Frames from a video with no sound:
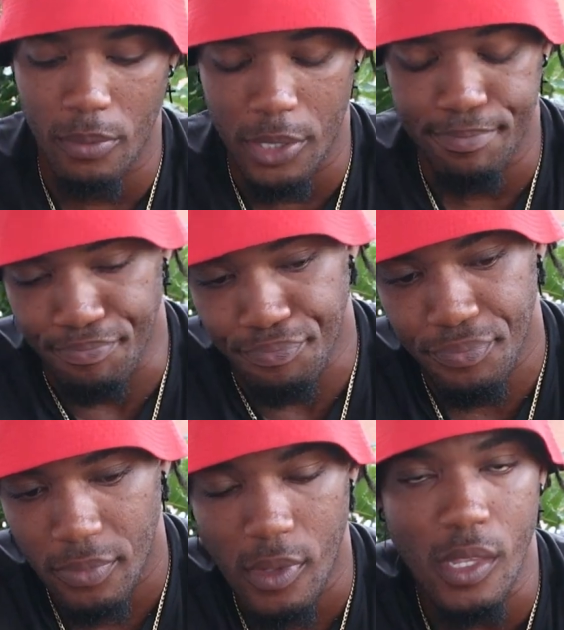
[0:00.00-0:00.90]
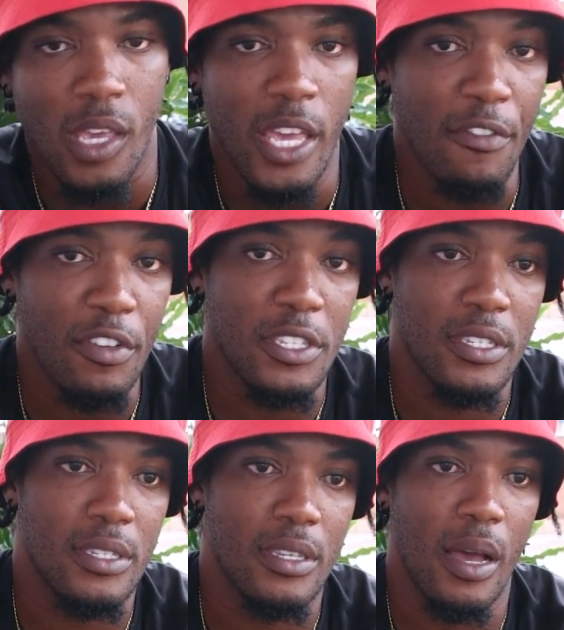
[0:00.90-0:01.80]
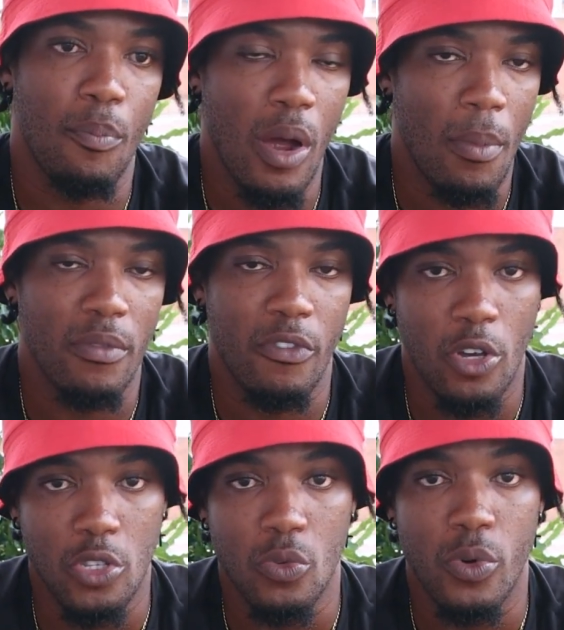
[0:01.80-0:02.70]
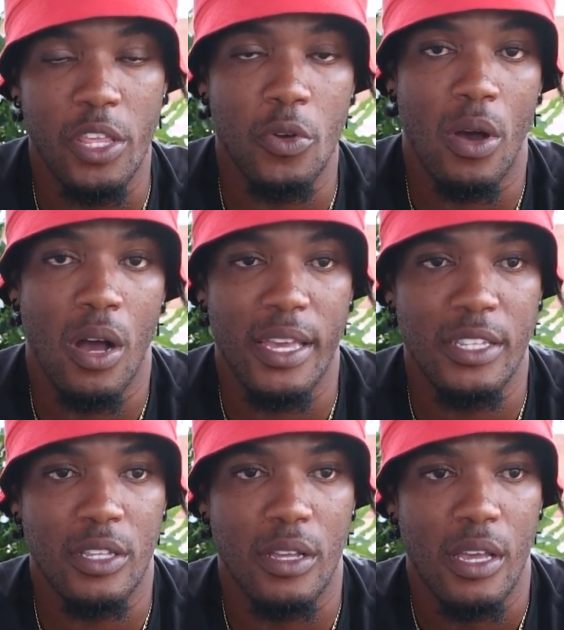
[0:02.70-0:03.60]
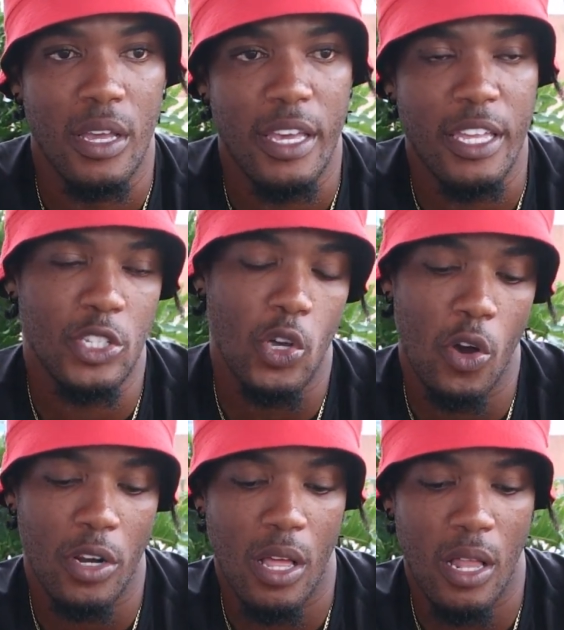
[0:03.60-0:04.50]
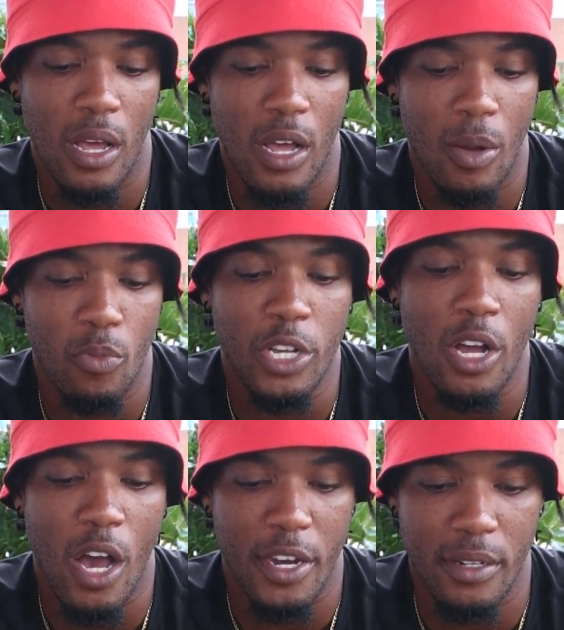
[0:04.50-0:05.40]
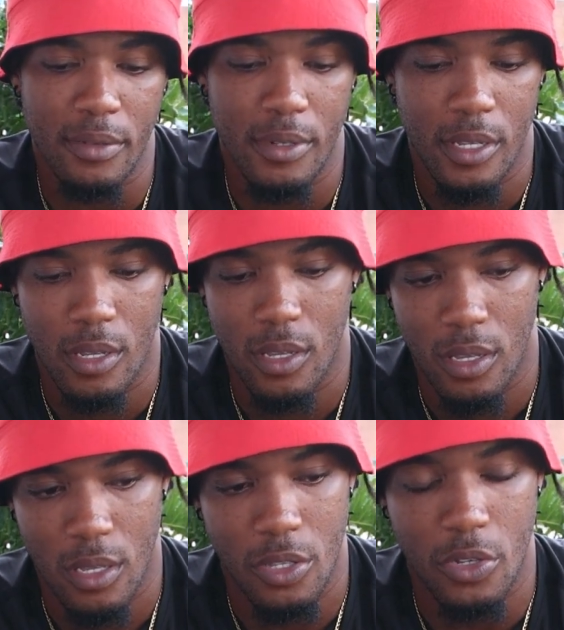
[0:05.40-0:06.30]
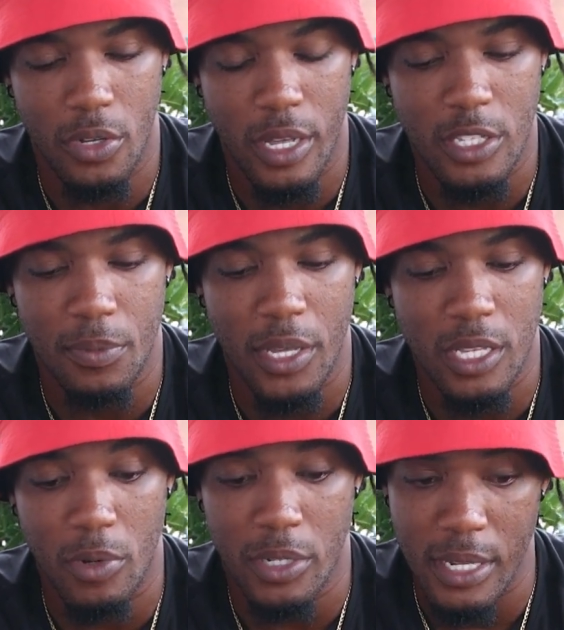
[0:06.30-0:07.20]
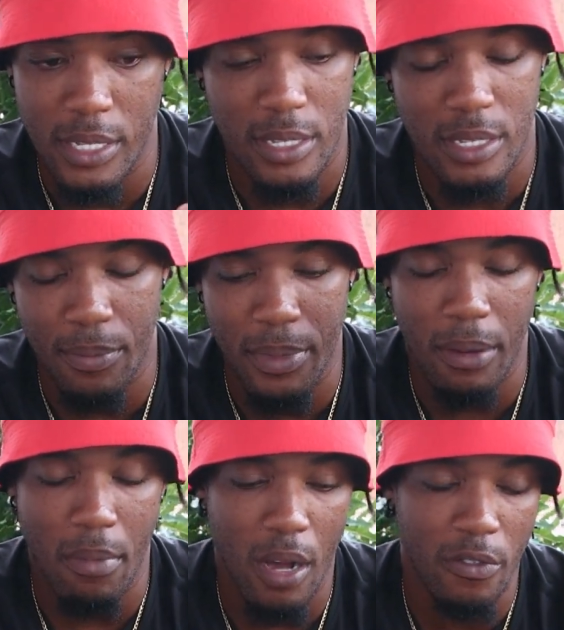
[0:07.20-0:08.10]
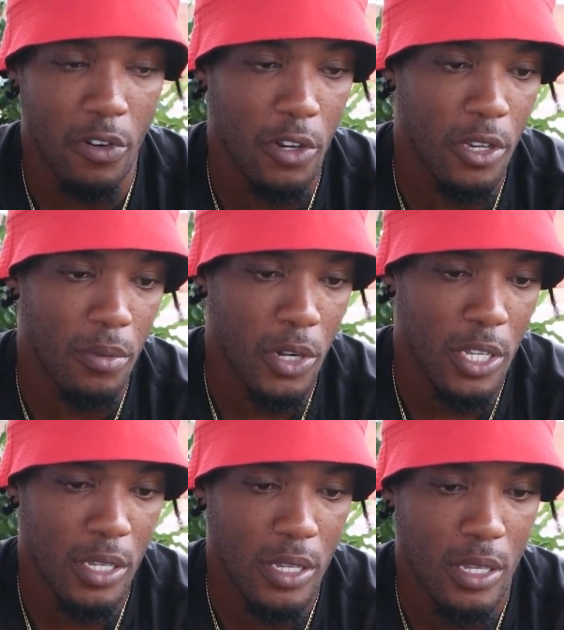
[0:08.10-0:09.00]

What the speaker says: But if it's a problem for you where you are in internal recording, you could get something else. But this is a big buck for your money.